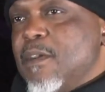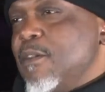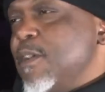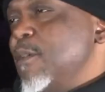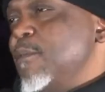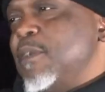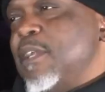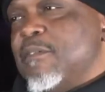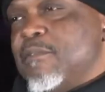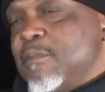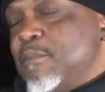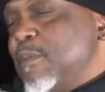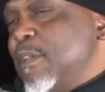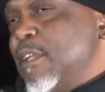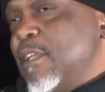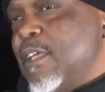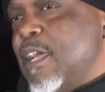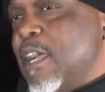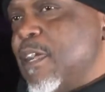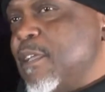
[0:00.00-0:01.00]
Okay, whatever,
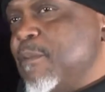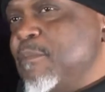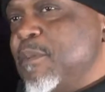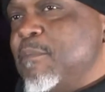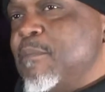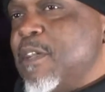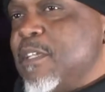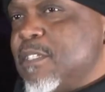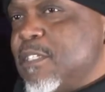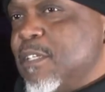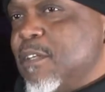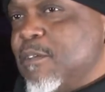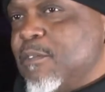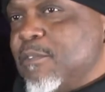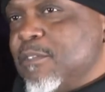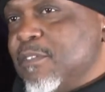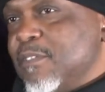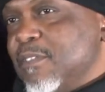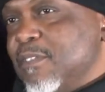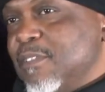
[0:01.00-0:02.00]
but I can be myself.
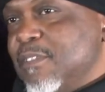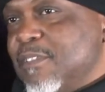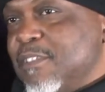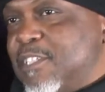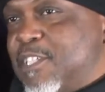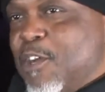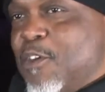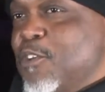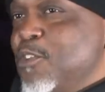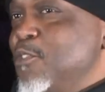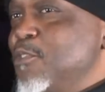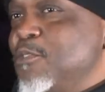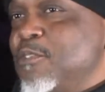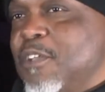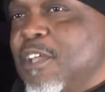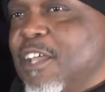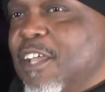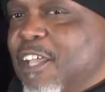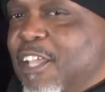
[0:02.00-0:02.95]
So you